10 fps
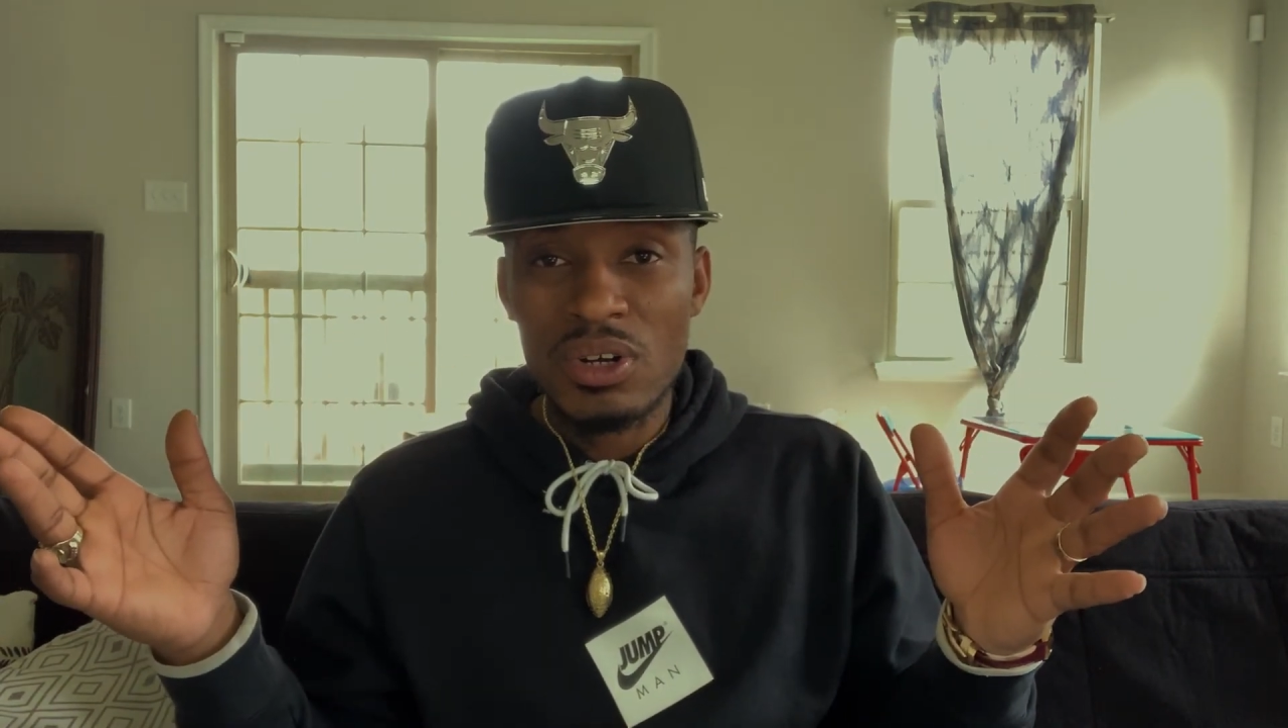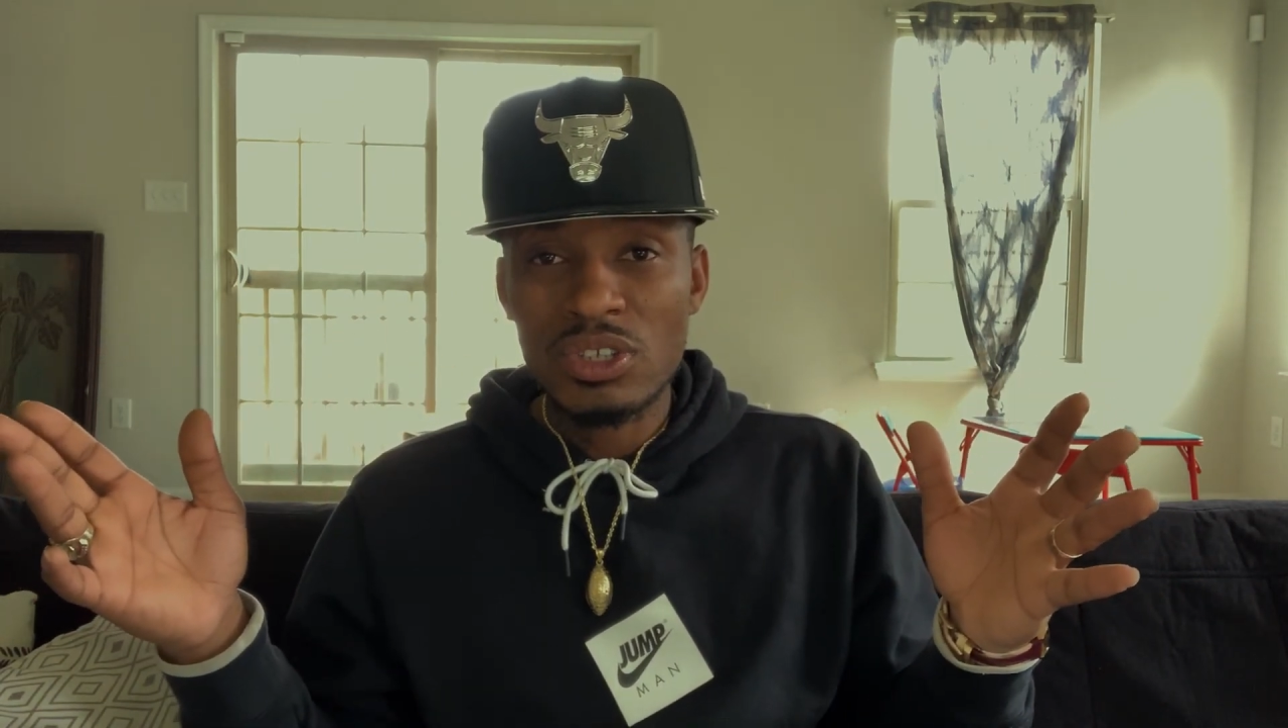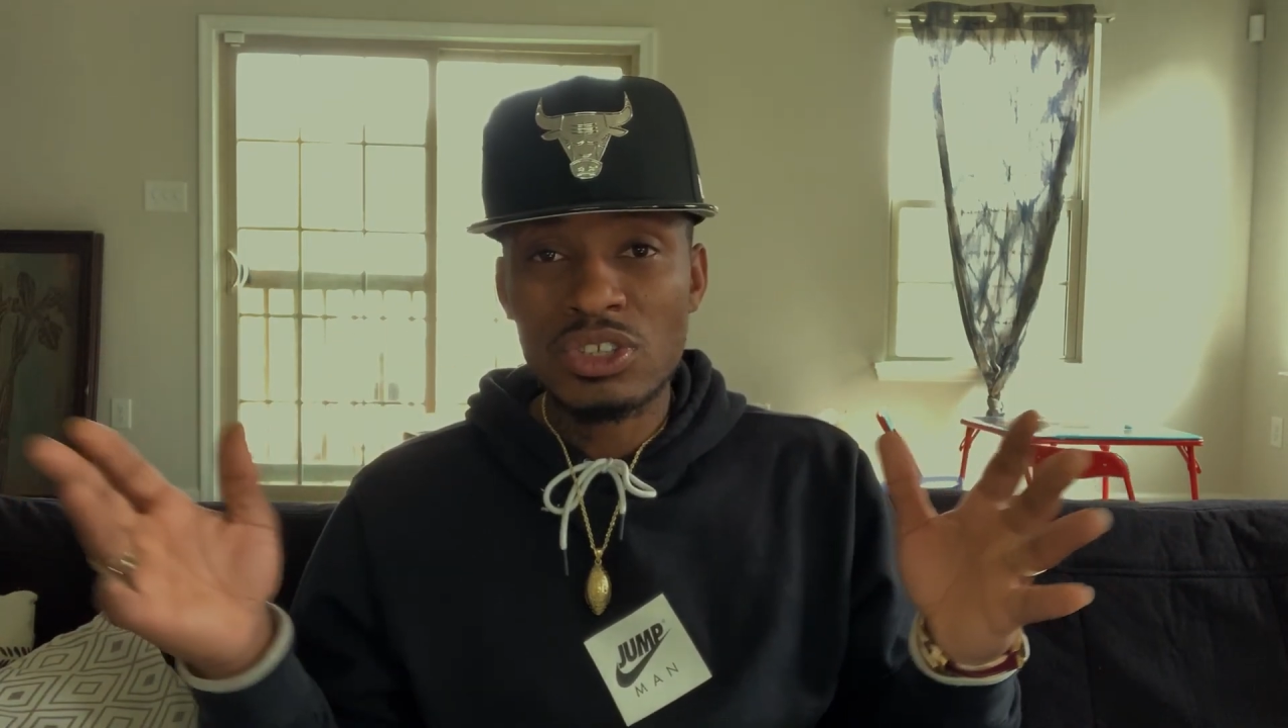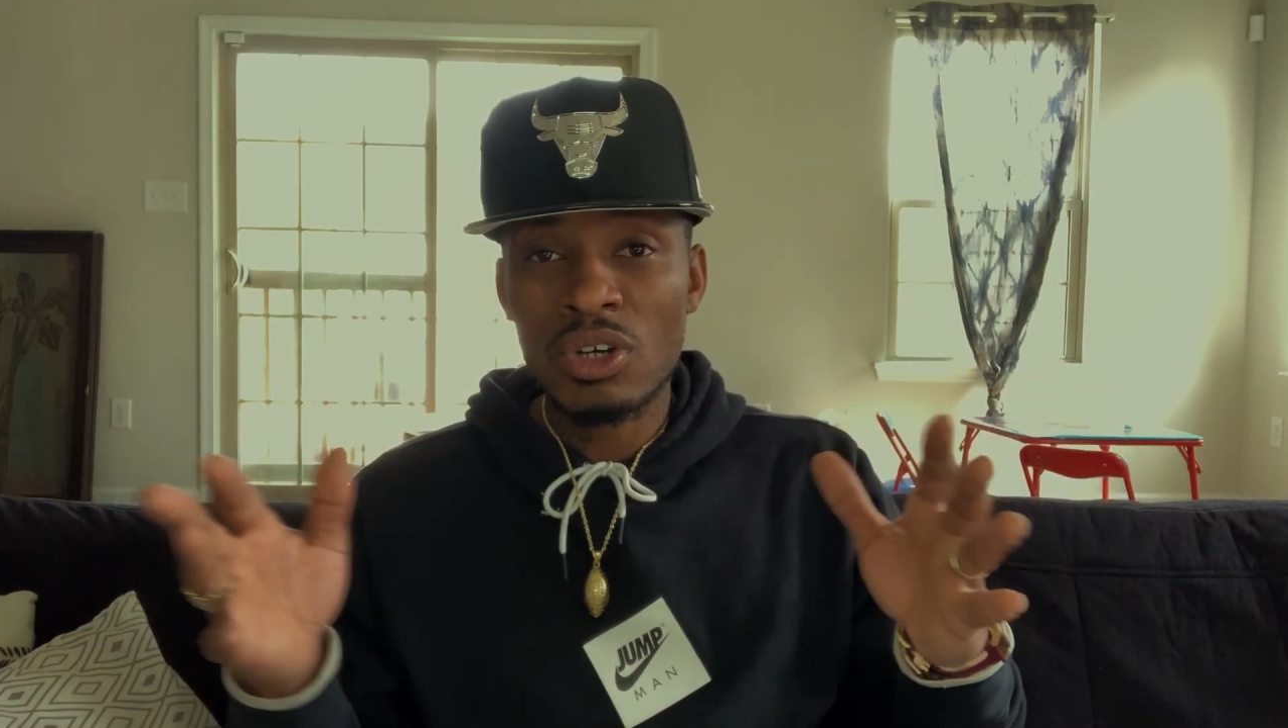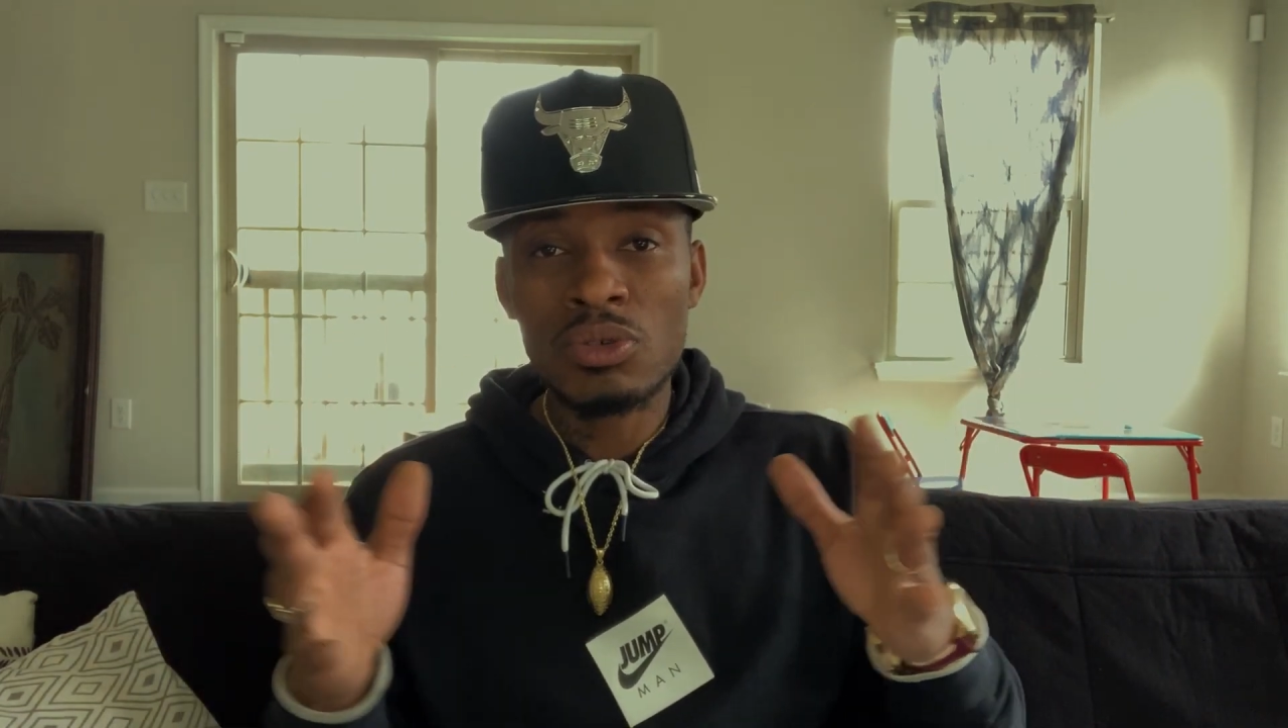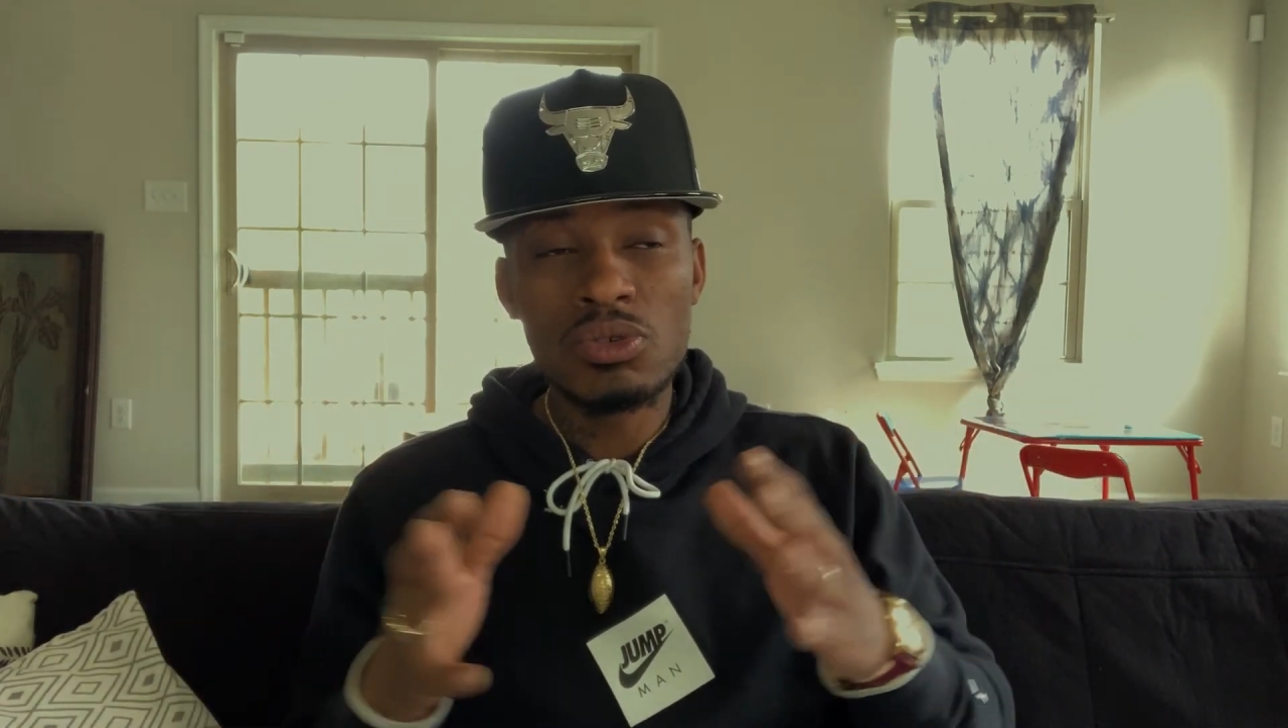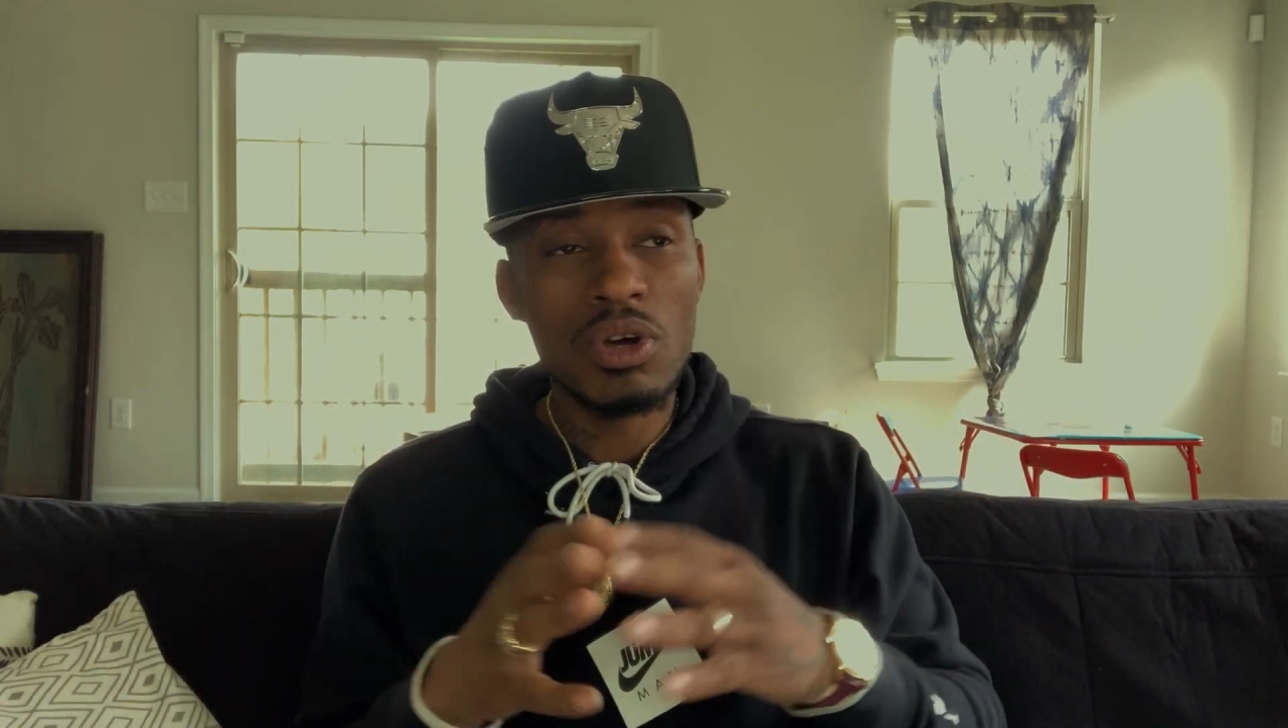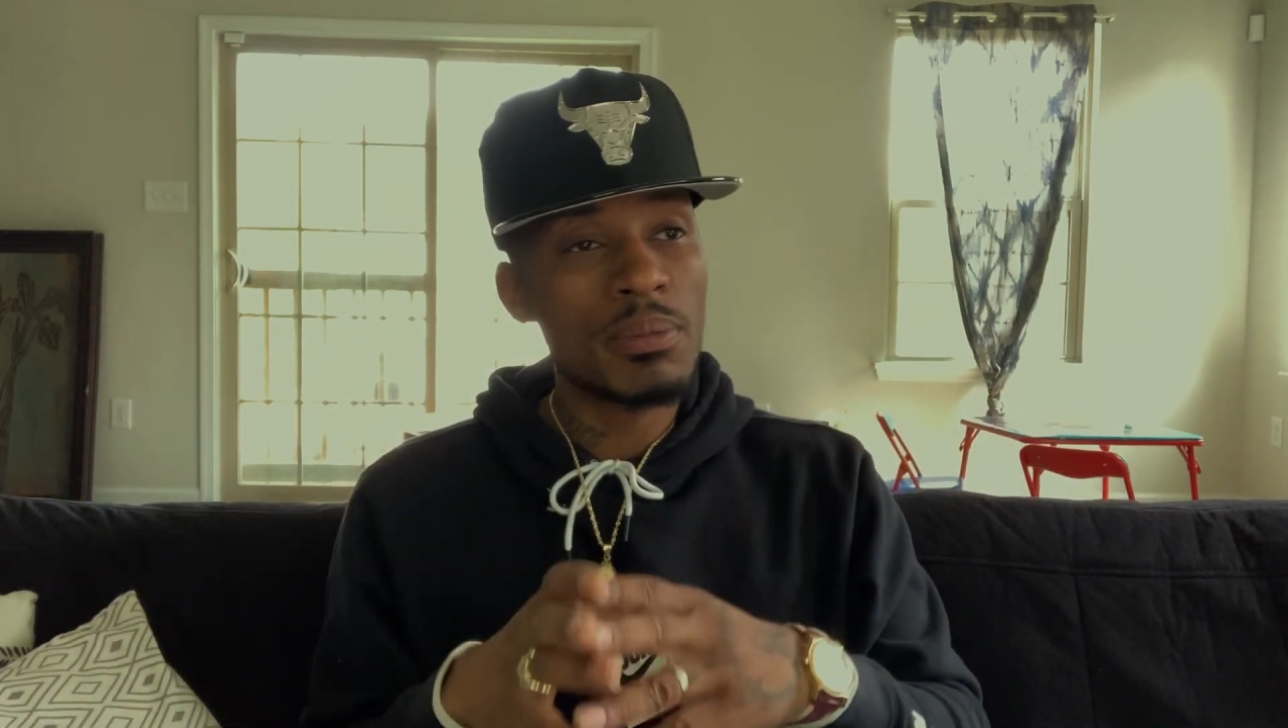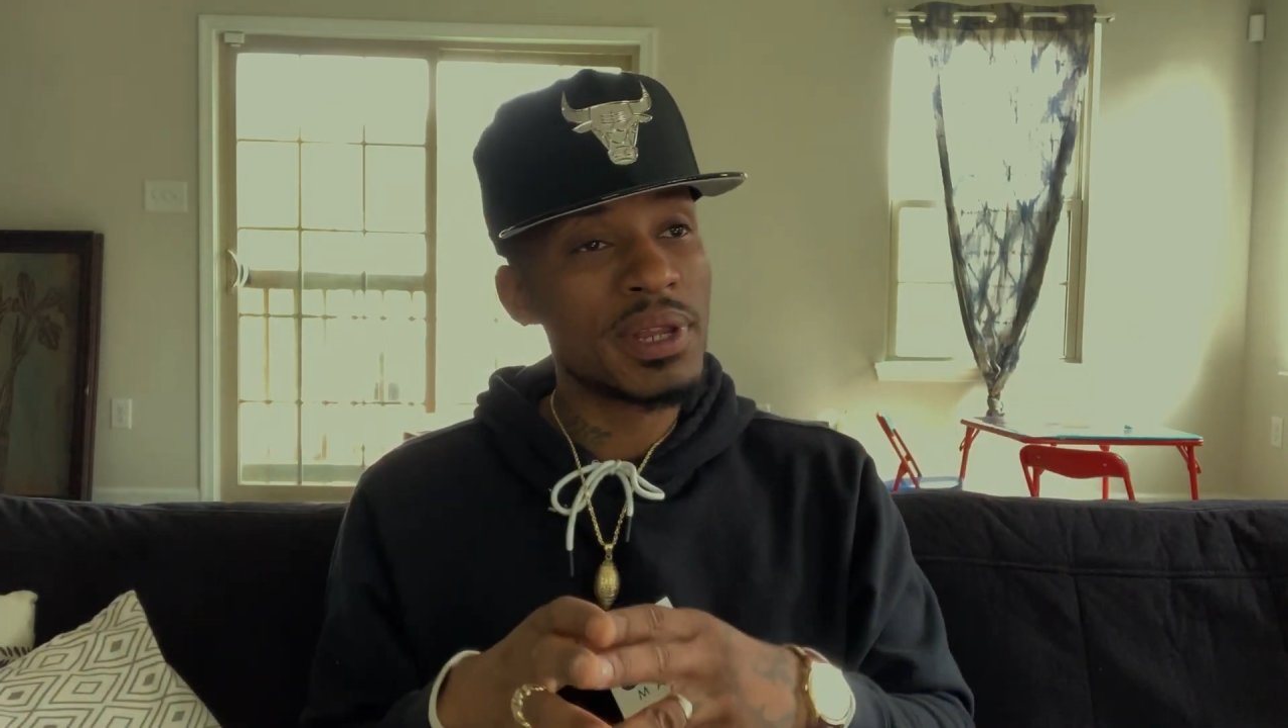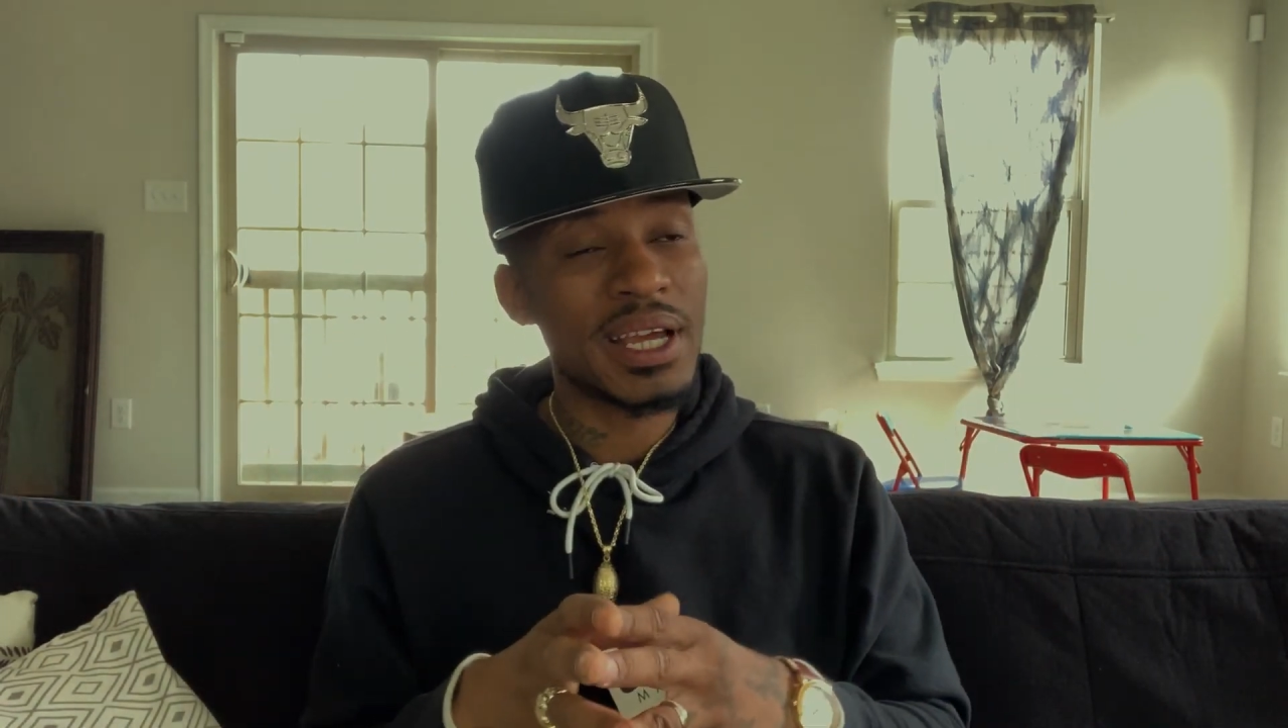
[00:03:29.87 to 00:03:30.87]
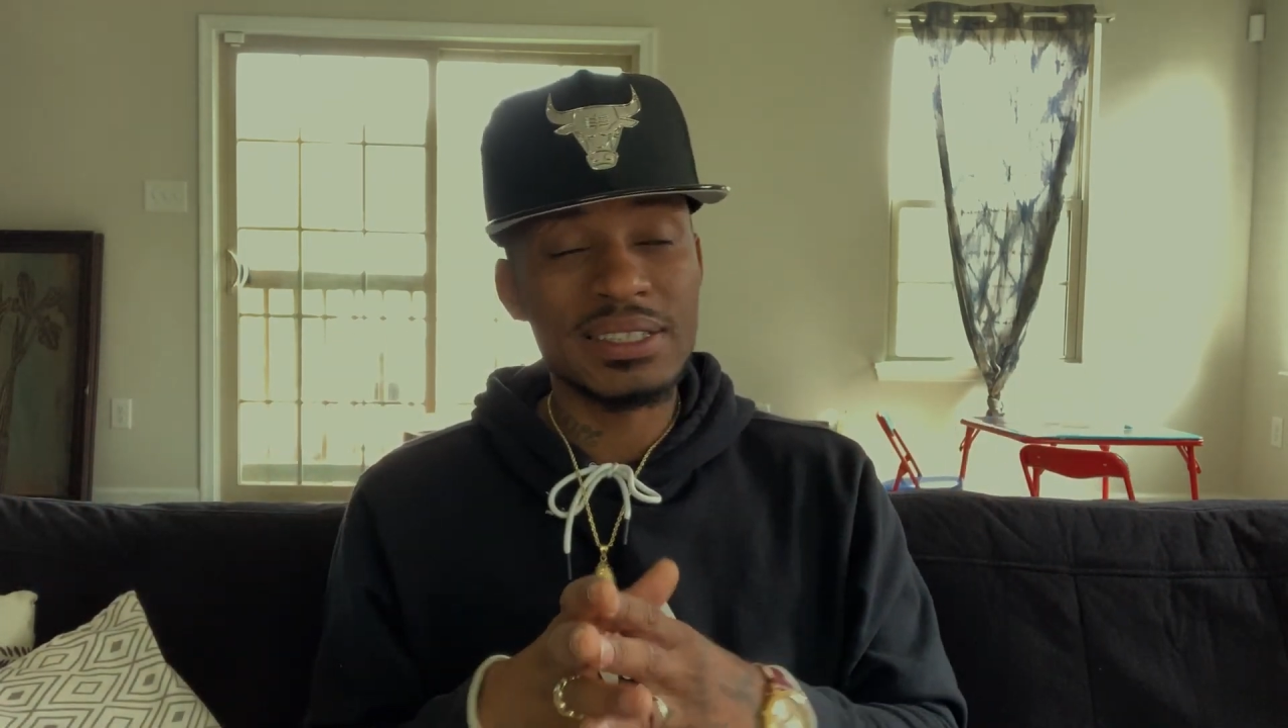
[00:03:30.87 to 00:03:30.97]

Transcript: So, like